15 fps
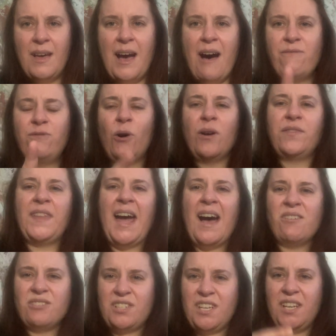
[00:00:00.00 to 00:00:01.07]
a
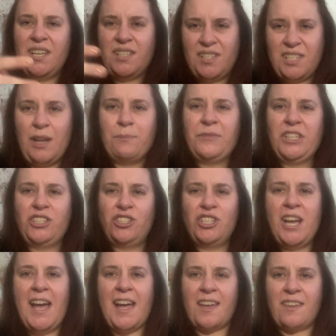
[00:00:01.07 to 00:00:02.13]
4000 and something
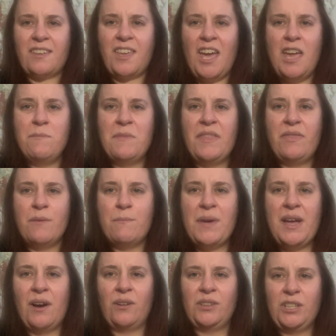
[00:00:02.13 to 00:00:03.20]
check came in the
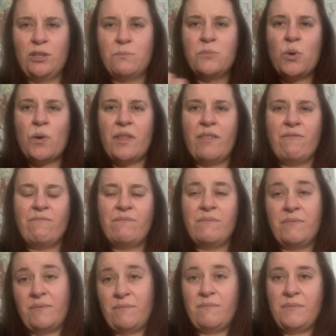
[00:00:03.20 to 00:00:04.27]
mail, a little more than
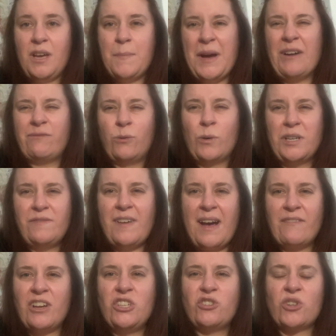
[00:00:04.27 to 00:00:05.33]
about
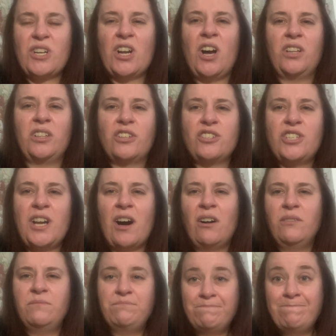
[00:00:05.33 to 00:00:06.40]
$4,500, y'all.
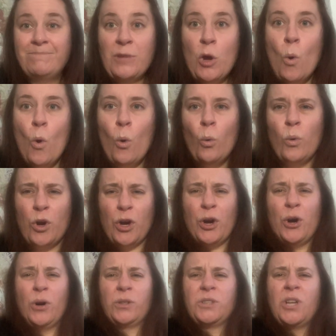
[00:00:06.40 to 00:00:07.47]
Woo,
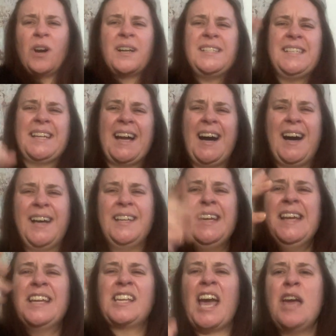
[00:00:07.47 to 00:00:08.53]
glory to God.
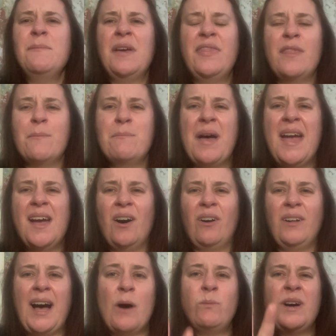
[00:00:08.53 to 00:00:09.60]
Came in the
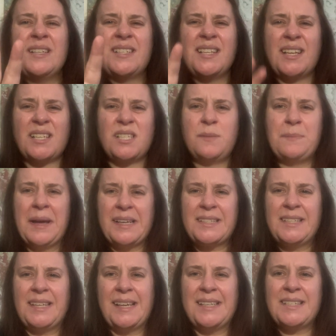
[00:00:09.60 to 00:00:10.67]
mail. I wasn't
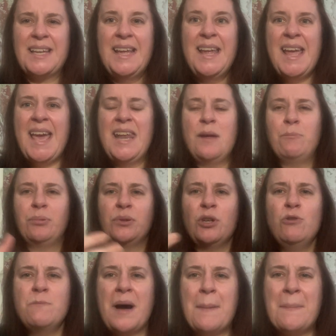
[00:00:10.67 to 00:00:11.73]
expecting it. And it
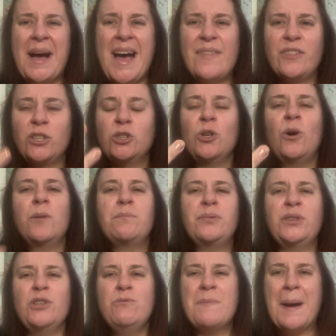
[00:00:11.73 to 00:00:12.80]
blew my mind. The Lord
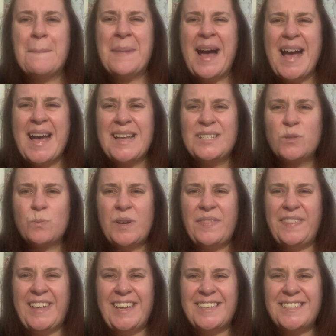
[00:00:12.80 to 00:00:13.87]
blew my mind
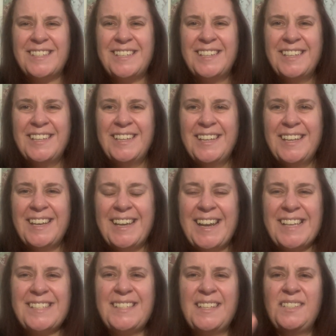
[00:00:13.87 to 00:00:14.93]
with it. And
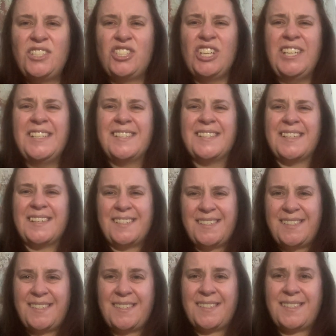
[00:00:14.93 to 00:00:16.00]
I said,
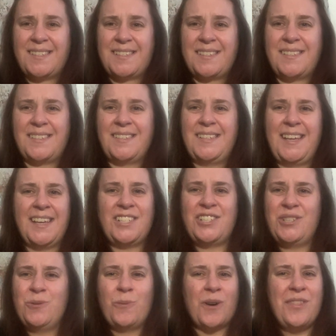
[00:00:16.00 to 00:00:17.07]
Jesus, yes,
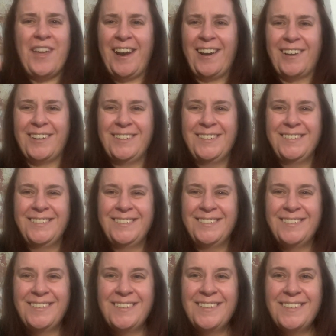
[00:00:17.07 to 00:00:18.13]
you were there.
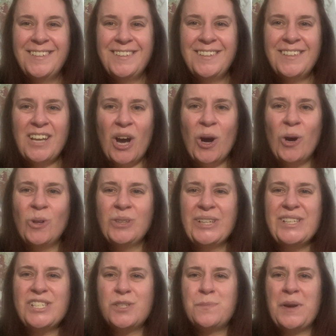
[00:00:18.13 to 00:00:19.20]

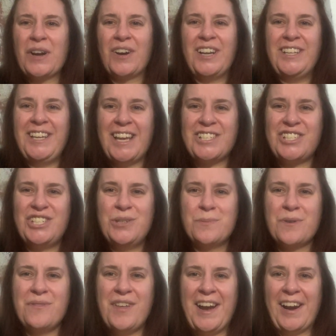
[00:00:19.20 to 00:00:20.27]
Holy Spirit, yes, you
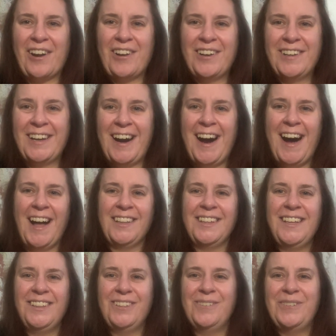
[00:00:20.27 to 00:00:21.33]
were there.
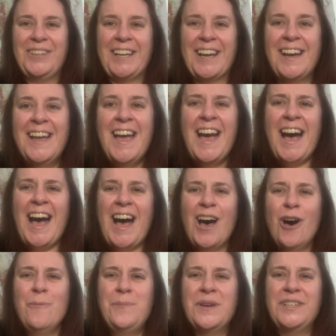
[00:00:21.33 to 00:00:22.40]
Hallelujah.
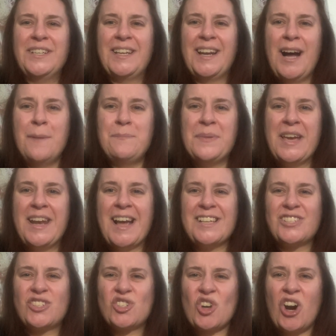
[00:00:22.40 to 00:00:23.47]
I opened it up and I
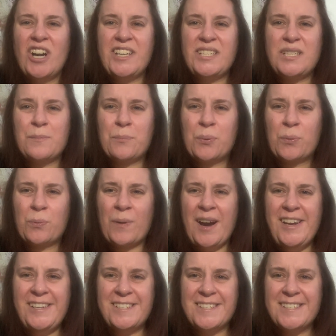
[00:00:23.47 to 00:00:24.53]
started to
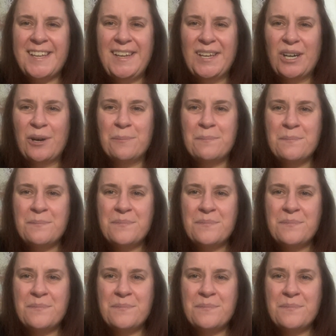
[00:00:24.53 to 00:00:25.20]
praise him.